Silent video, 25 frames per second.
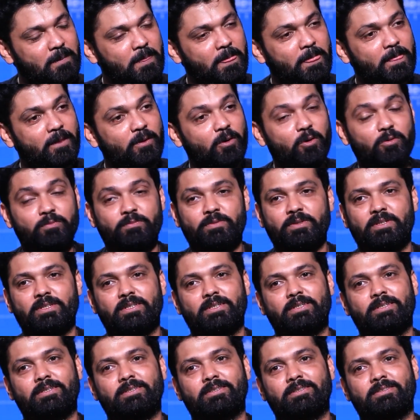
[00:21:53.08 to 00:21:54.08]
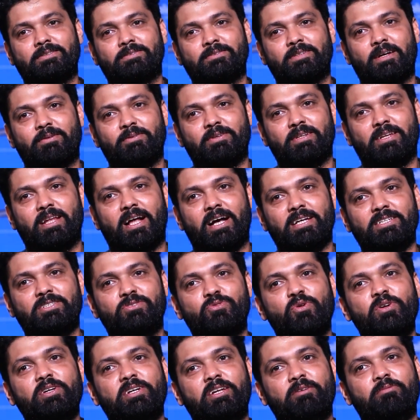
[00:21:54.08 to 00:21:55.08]
Oh, I mean,
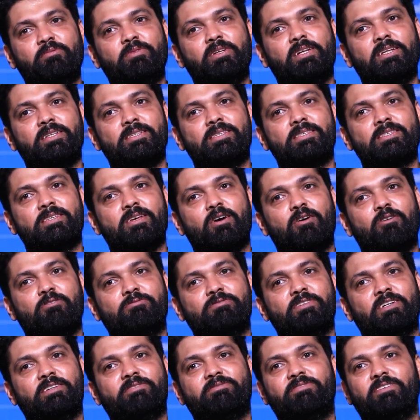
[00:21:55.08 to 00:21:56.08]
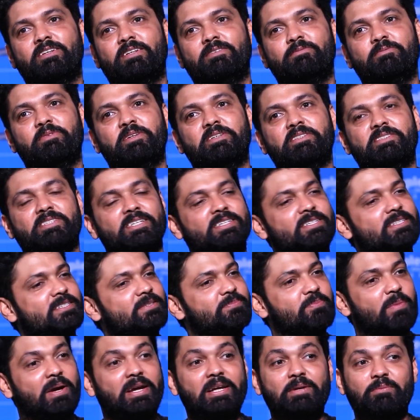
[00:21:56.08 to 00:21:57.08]
last 20 minutes of that film is
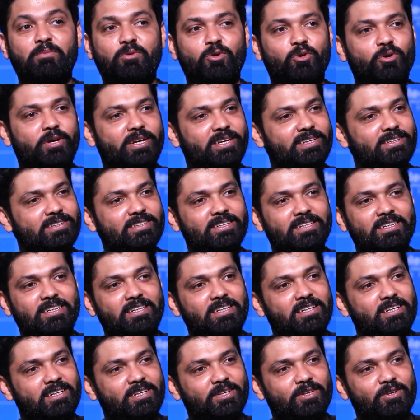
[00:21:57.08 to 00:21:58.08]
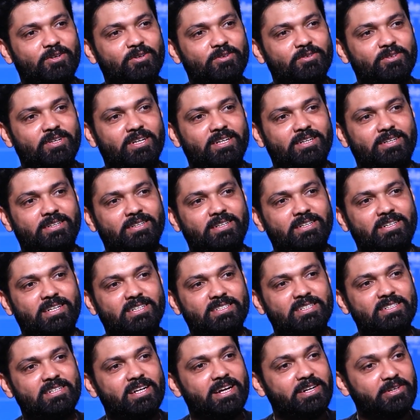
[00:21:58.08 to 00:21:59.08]
just mind blowing. It
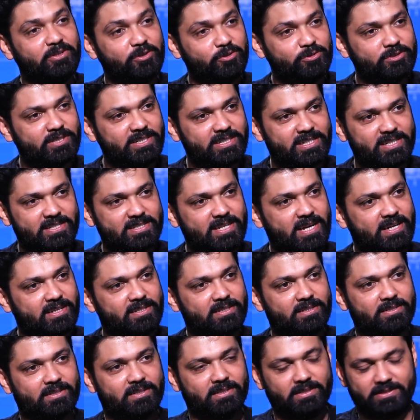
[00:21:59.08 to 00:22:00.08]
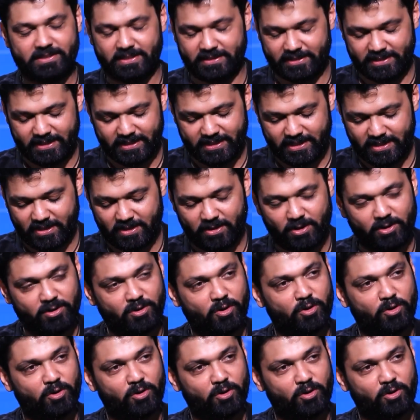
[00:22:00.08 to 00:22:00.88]
doesn't let you sit on